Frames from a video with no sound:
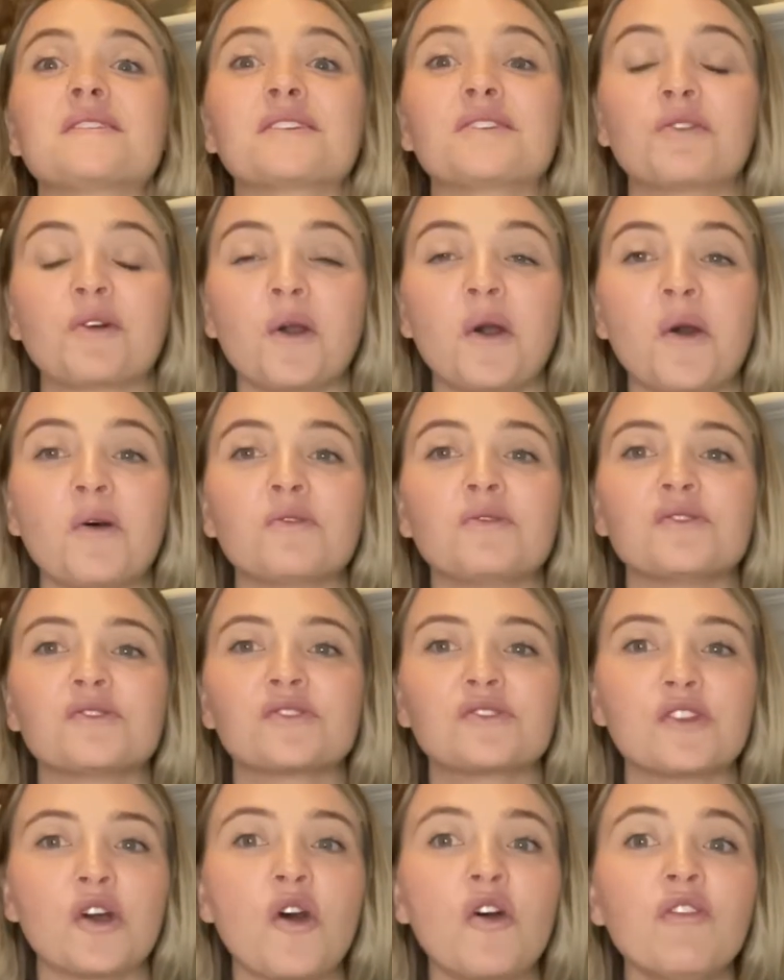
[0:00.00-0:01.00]
grow
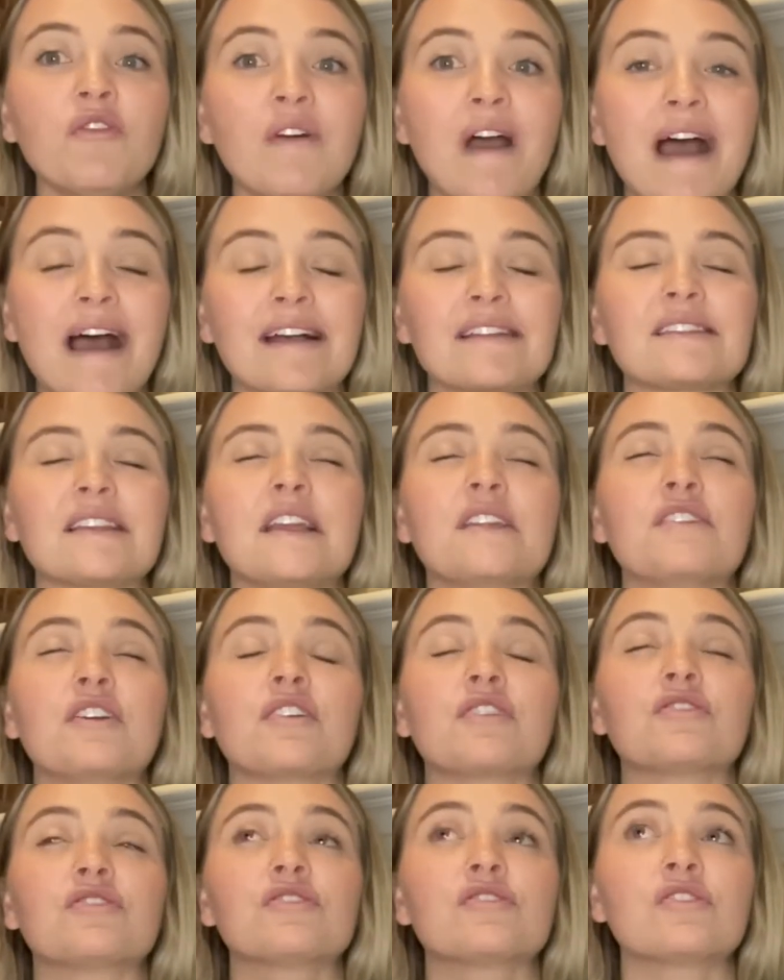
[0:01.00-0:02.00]
so fast and
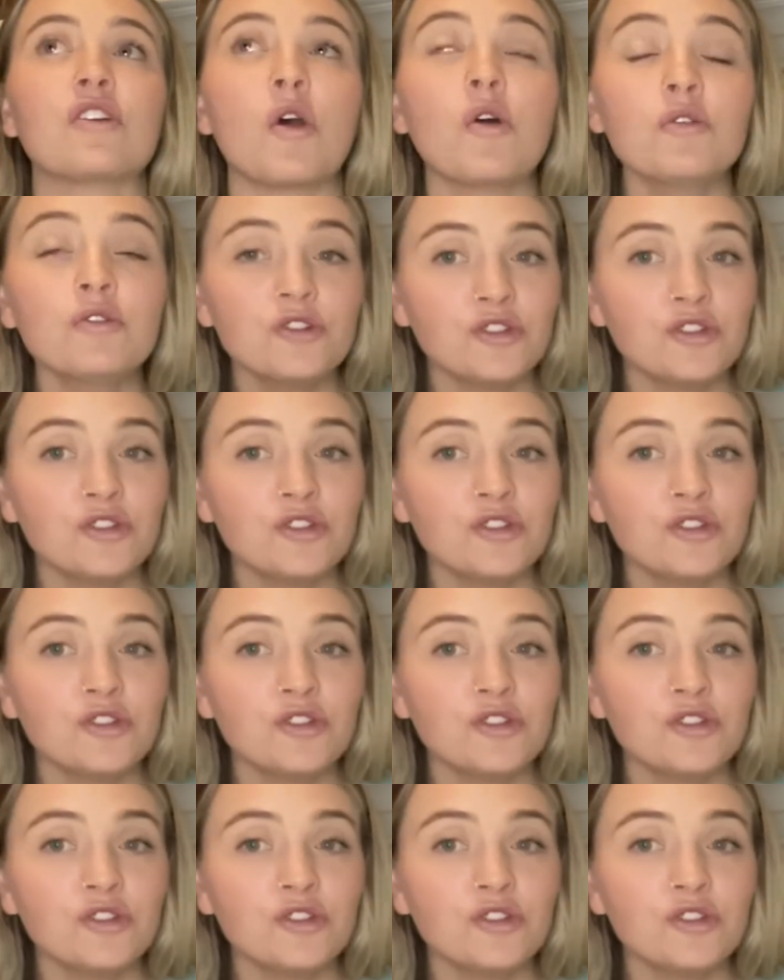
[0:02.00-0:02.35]
they're so